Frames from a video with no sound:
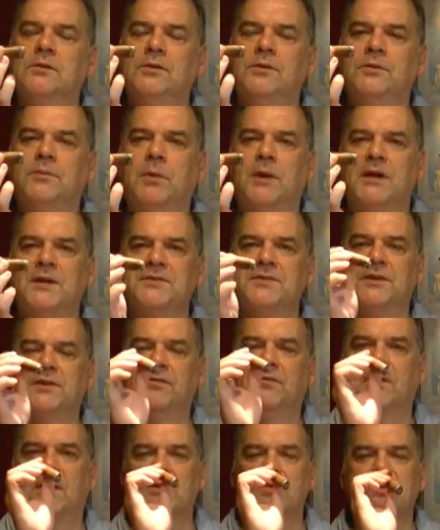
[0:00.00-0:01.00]
Just past the
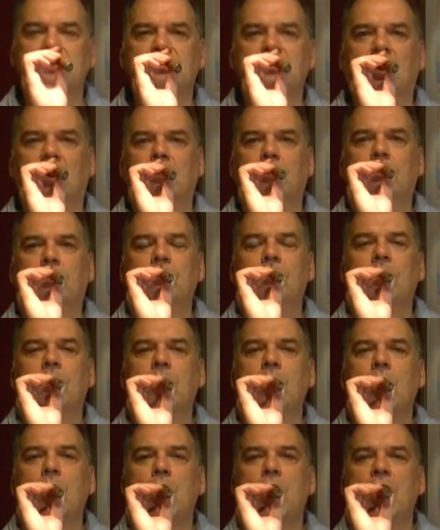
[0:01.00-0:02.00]
first sort of
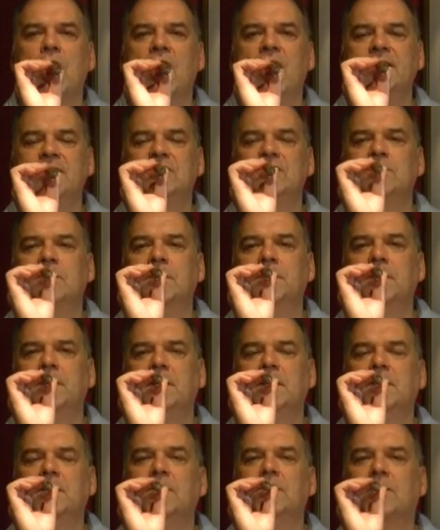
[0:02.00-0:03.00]
inch,
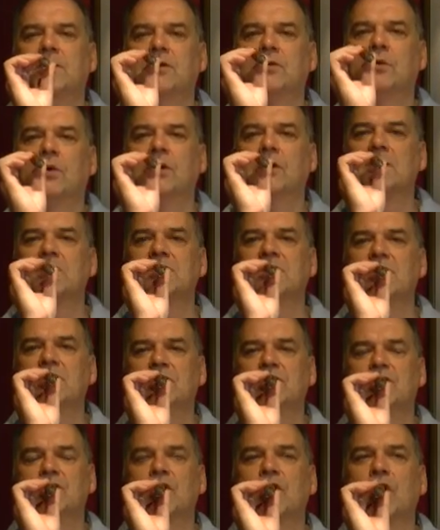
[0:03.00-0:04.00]
maybe 3/4
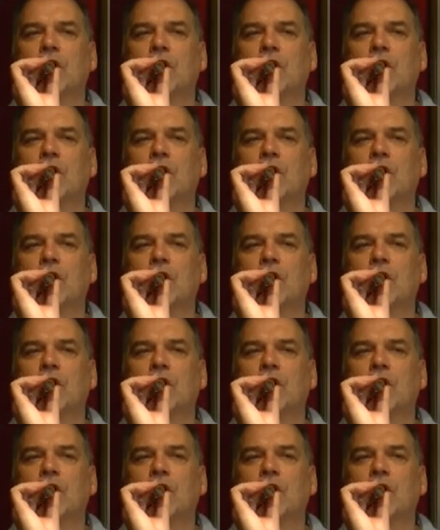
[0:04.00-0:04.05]
inch.